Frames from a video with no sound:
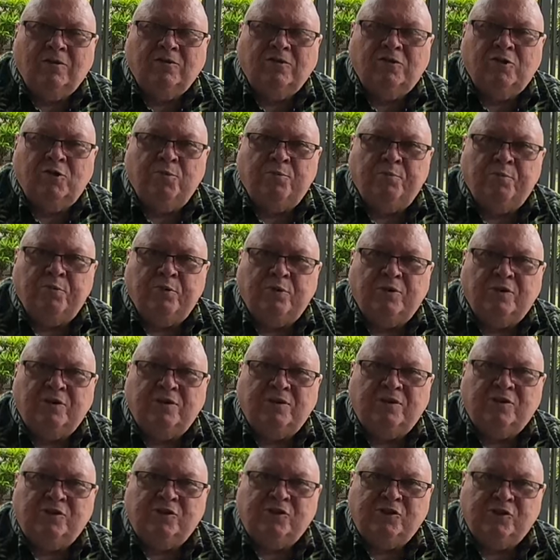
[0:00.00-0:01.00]
to
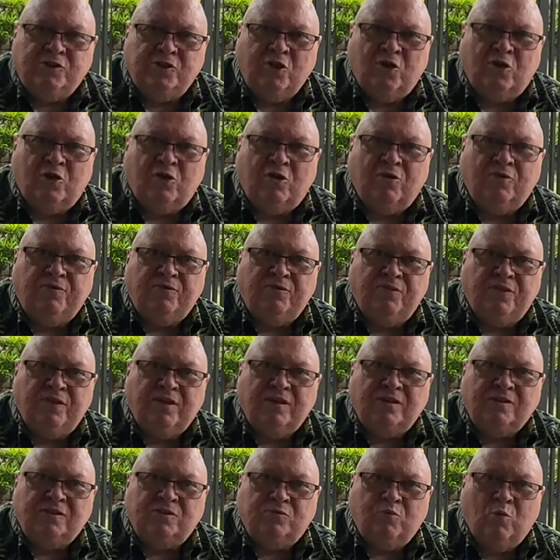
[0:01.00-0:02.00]
preserve
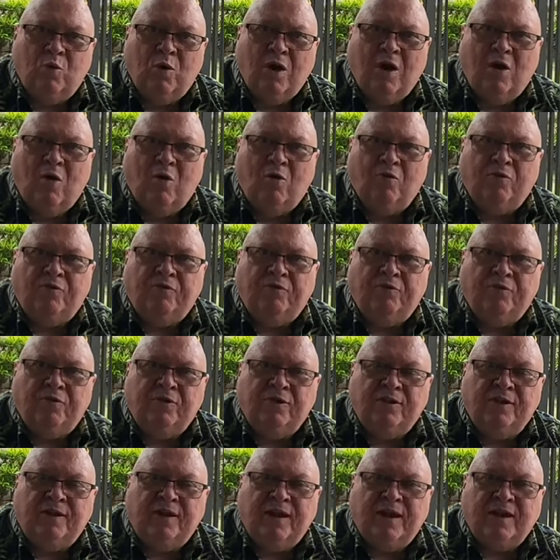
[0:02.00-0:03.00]
this wealth for
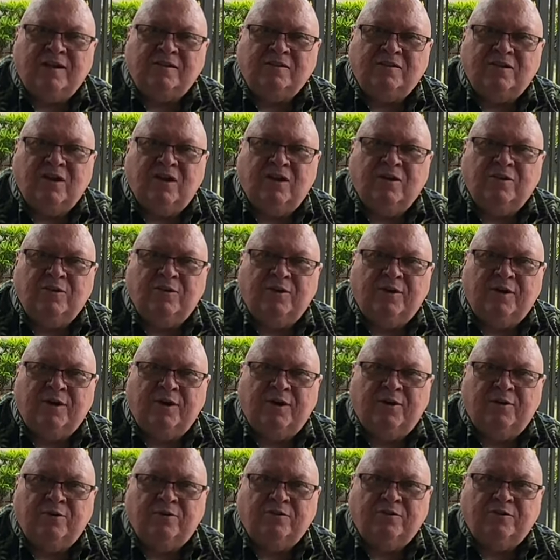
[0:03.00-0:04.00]
the next 100
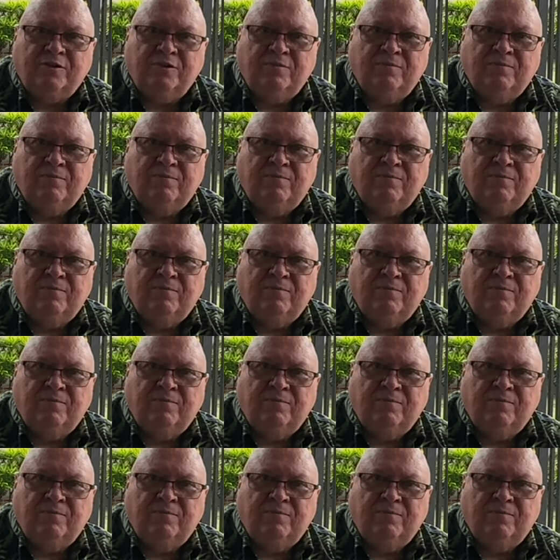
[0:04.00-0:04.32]
years?